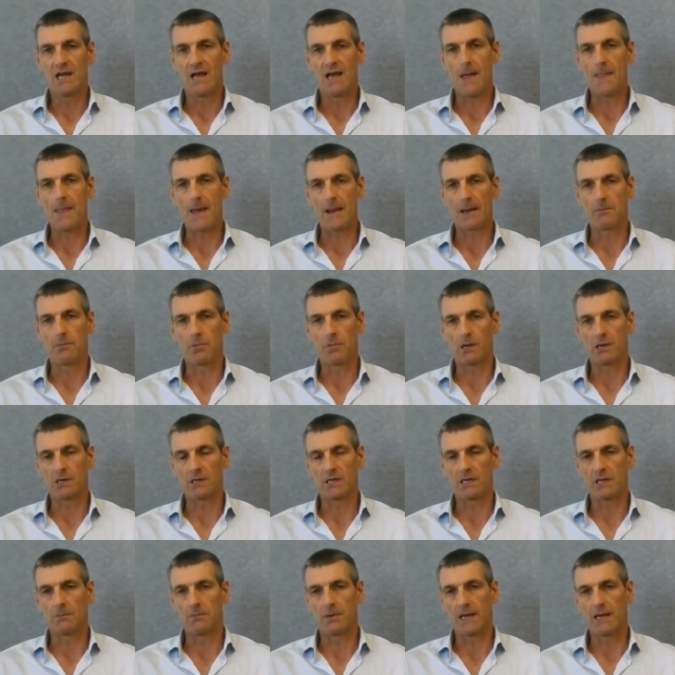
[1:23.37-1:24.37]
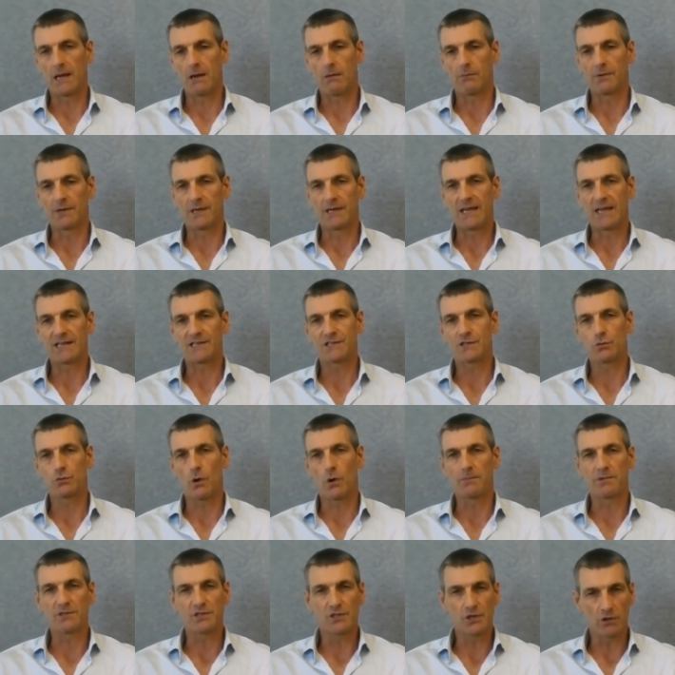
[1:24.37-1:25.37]
and that ability to be able to get to
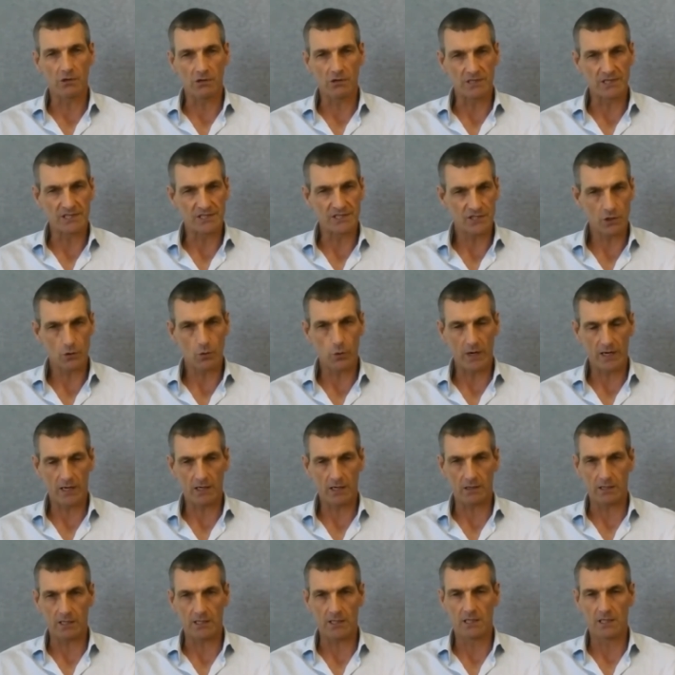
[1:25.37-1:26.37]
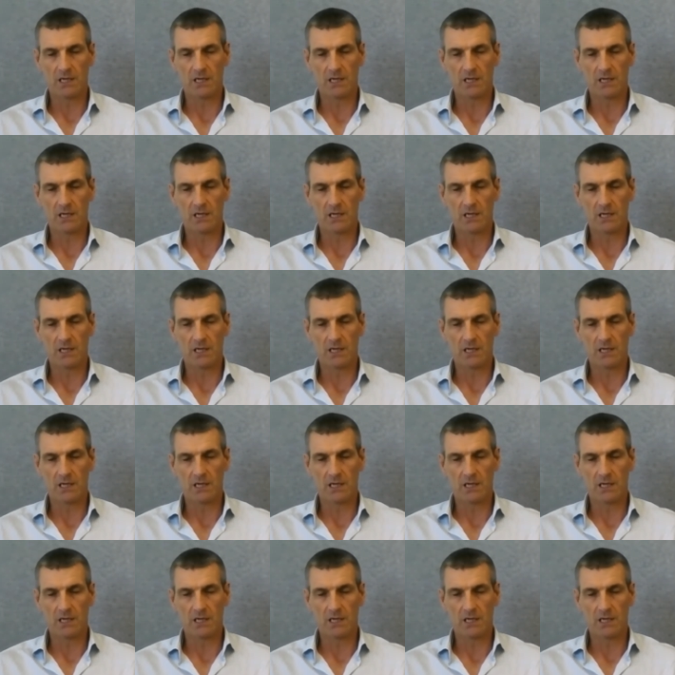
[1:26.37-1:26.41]
opportunities quickly.